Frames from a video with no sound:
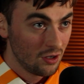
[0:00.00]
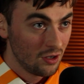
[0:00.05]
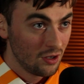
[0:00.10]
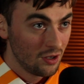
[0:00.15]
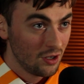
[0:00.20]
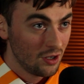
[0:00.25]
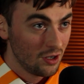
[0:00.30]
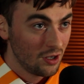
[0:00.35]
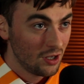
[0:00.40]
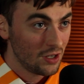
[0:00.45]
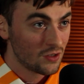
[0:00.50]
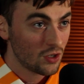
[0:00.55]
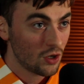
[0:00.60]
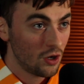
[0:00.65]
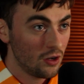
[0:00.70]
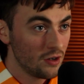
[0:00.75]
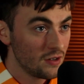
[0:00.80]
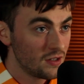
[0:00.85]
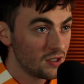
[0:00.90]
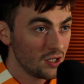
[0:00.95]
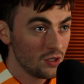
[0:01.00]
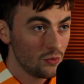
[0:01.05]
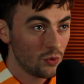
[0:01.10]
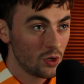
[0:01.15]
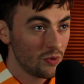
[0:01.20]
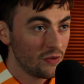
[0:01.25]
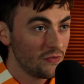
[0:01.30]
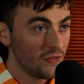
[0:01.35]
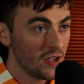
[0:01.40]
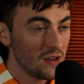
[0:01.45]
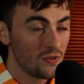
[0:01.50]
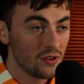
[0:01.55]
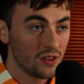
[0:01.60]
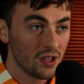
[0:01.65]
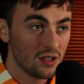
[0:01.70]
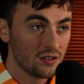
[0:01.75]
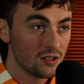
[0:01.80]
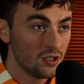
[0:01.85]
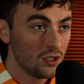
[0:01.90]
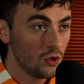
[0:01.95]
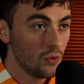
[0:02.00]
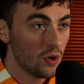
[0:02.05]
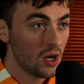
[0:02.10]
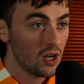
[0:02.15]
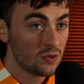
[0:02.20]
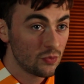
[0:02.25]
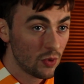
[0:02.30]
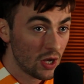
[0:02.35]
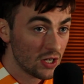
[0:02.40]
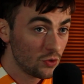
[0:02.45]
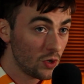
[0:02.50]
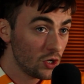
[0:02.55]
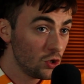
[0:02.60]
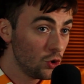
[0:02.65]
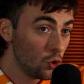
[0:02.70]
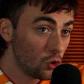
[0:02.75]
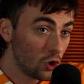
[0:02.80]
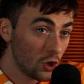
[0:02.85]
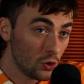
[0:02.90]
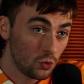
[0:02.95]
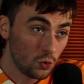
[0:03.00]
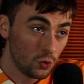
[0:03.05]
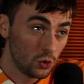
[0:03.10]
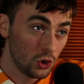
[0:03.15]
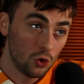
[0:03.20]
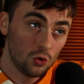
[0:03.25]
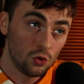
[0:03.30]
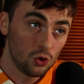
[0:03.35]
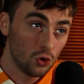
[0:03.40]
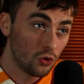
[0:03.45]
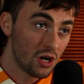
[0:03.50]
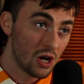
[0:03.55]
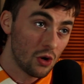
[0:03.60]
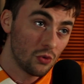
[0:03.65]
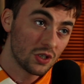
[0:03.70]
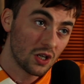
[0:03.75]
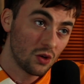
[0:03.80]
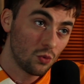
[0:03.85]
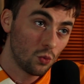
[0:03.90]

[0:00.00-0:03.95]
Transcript: it's honestly one of my favourite things to do, and especially when you're out at